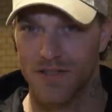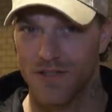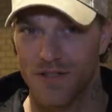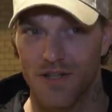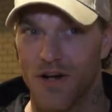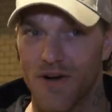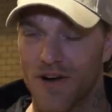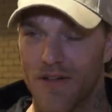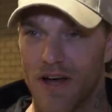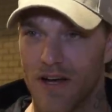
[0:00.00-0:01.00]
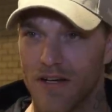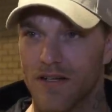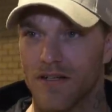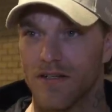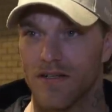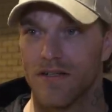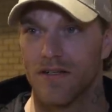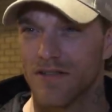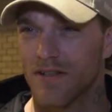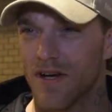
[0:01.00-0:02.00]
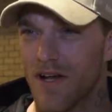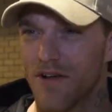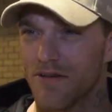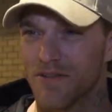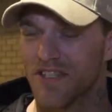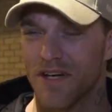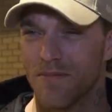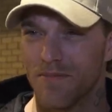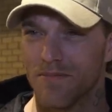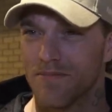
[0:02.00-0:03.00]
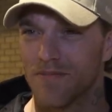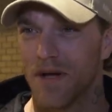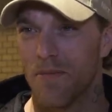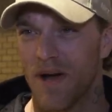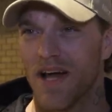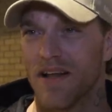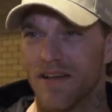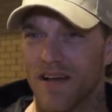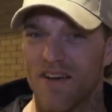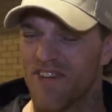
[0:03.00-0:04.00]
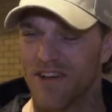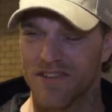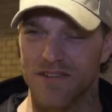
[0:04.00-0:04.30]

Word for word: you don't hear that. I knew it was something, something bad. I felt